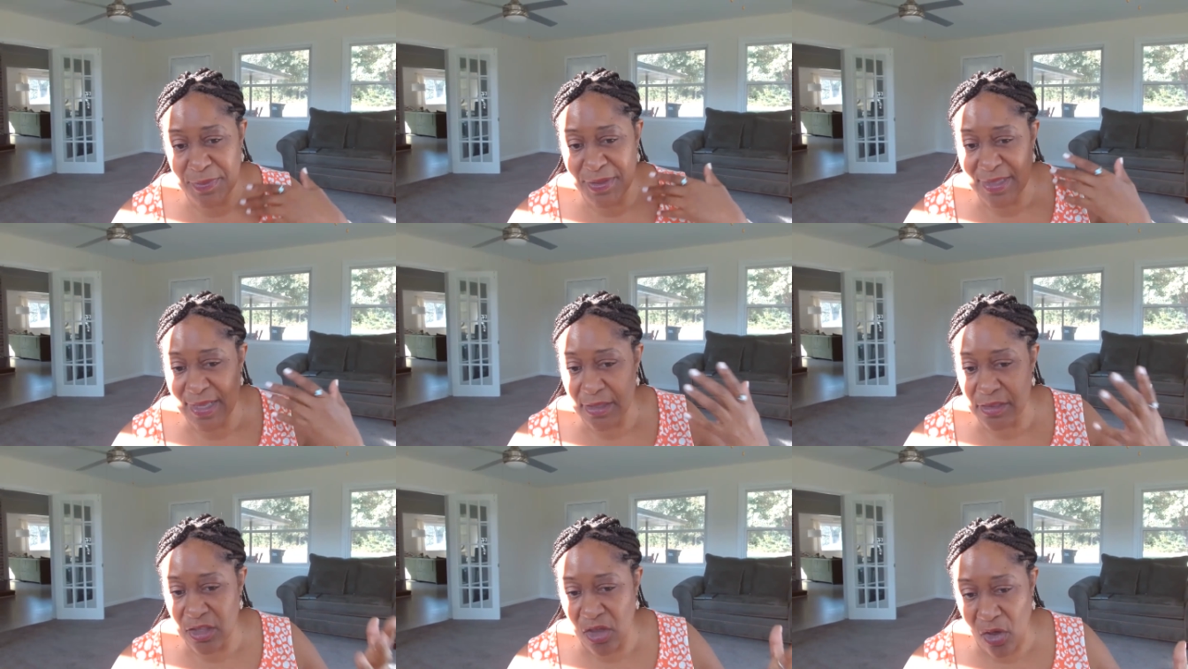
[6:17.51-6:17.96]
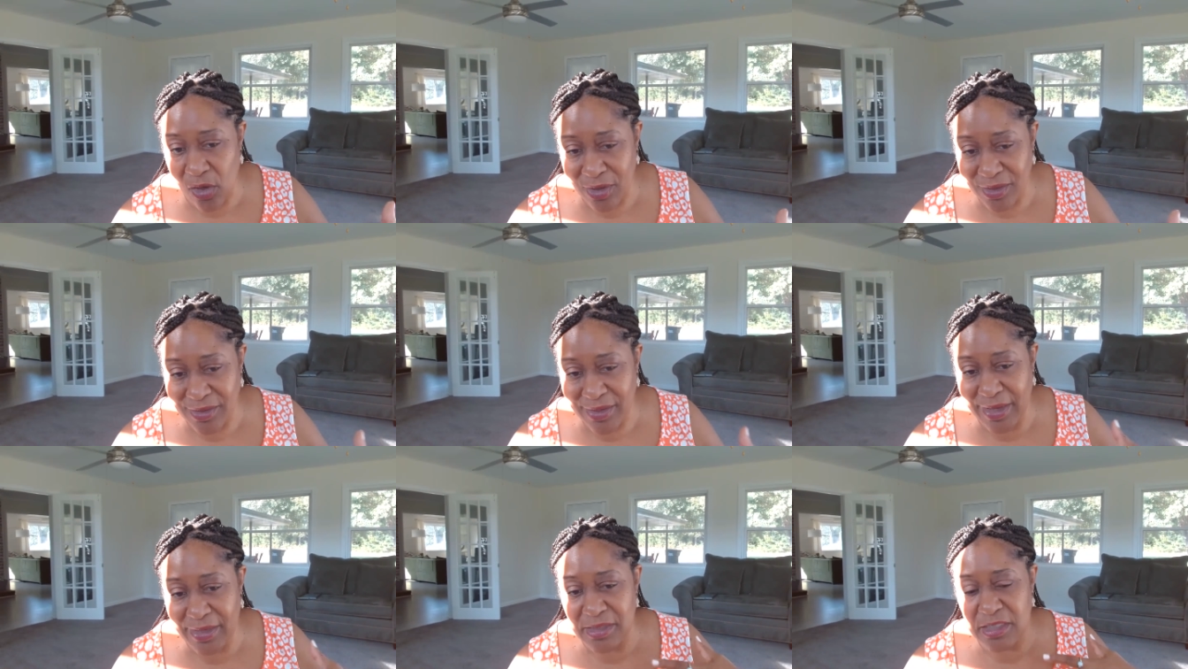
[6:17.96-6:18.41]
be that the
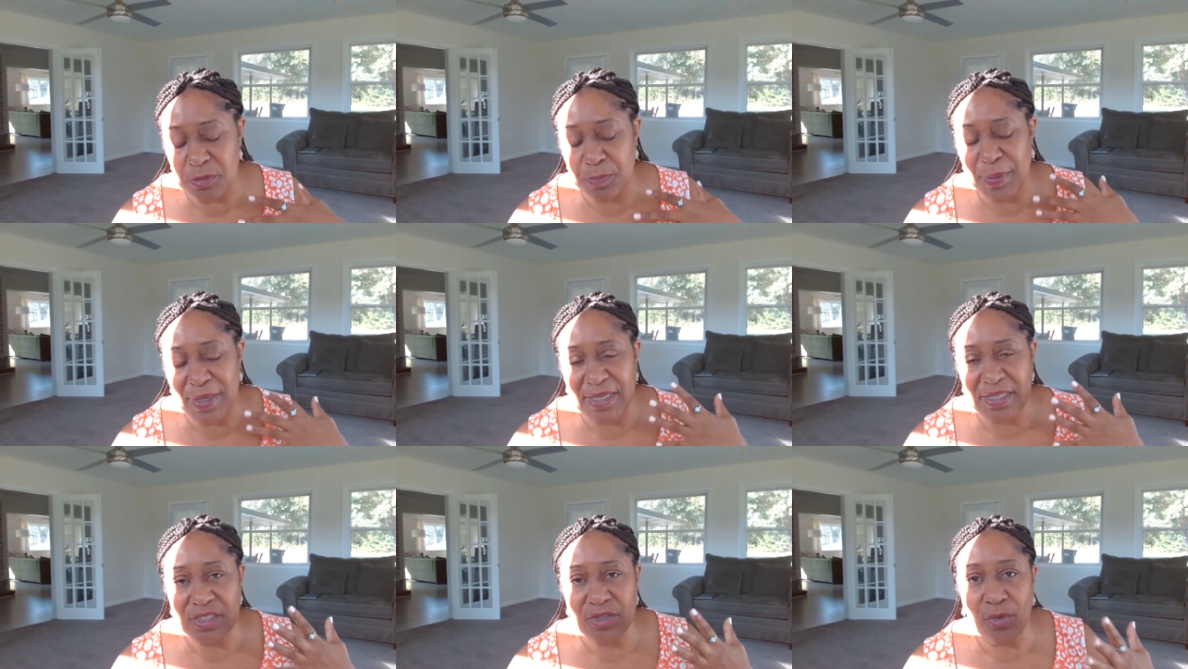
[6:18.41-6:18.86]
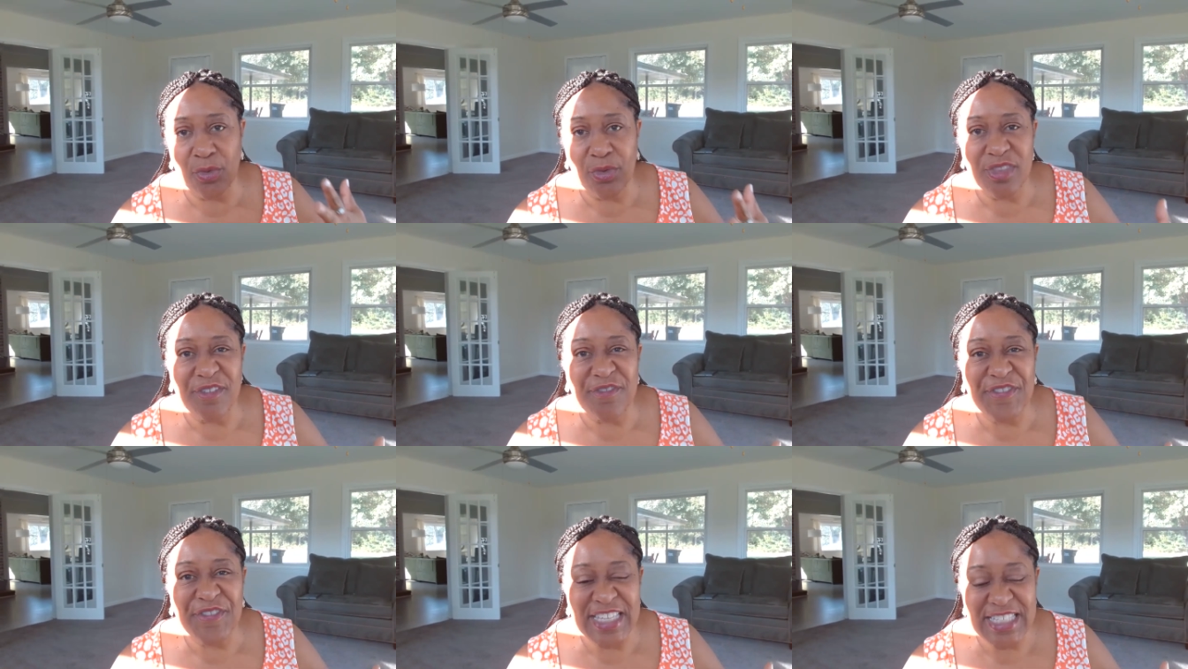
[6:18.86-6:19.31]
online space or
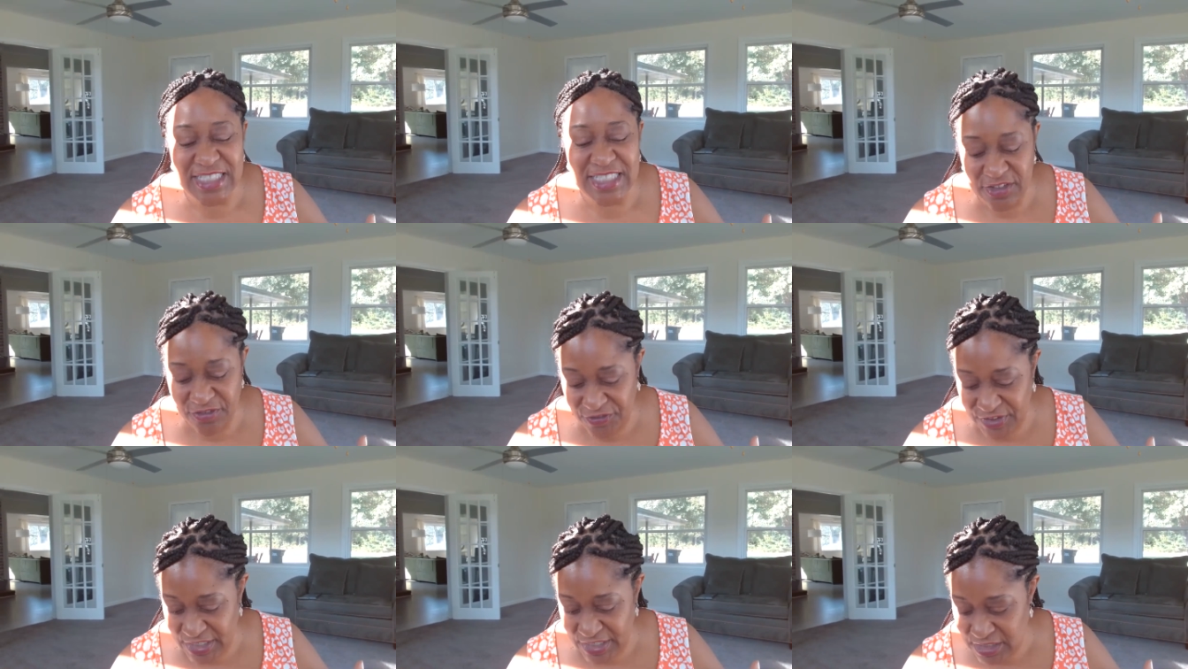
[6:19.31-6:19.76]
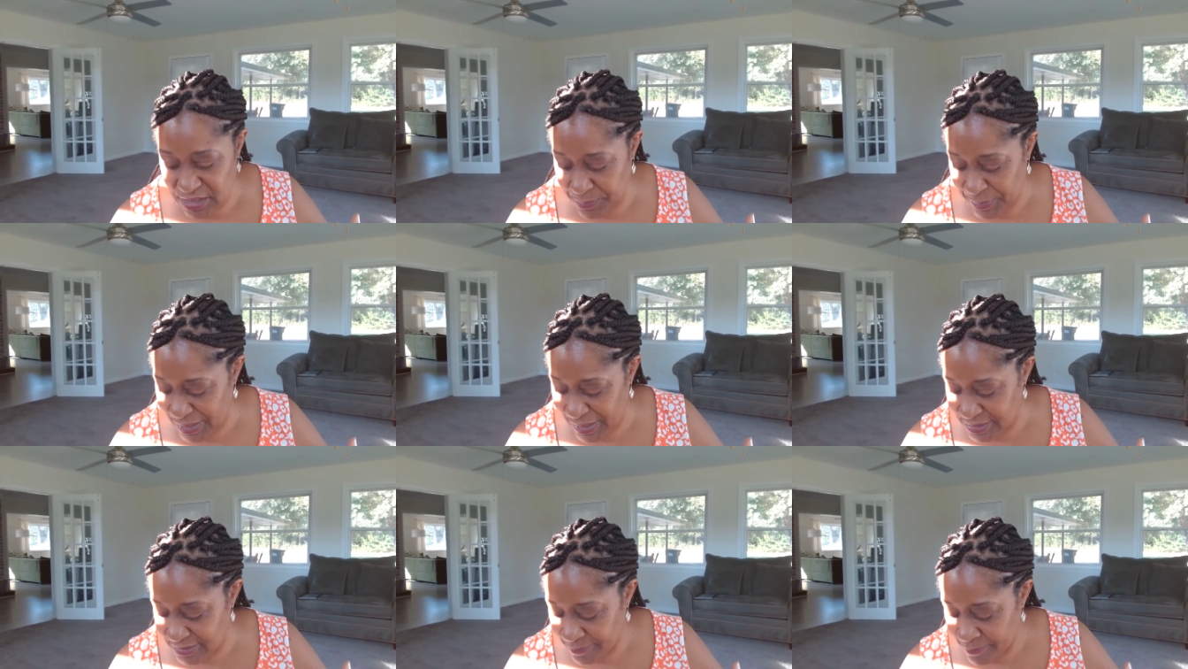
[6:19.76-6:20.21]
the face-to-face
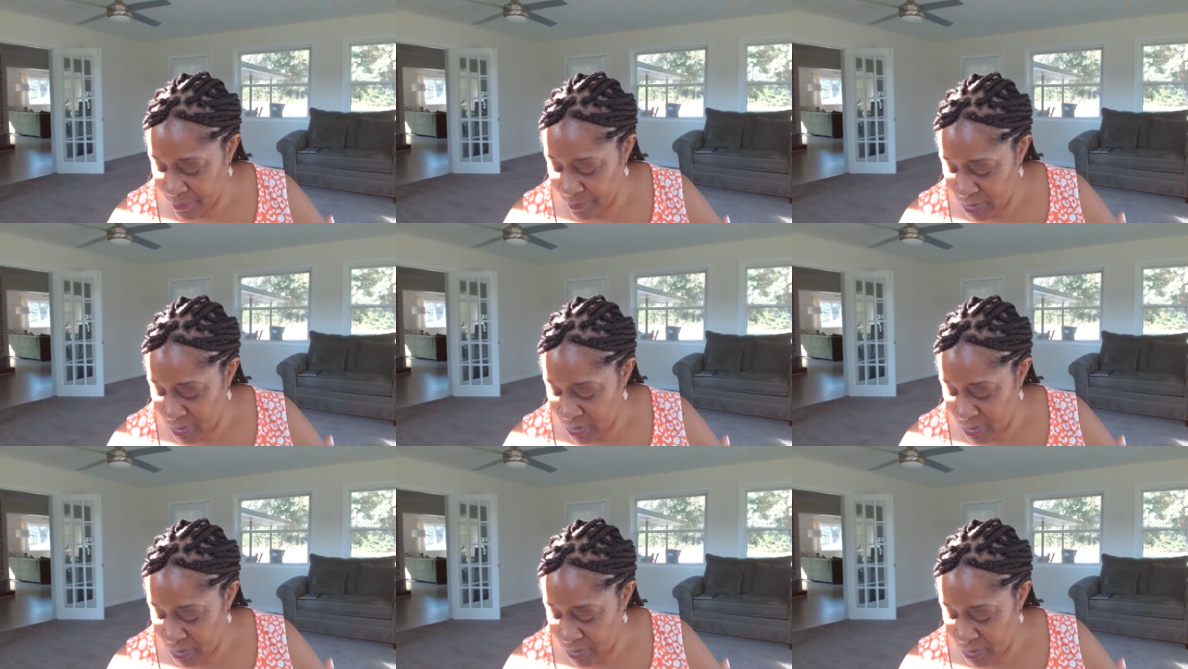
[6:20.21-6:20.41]
space.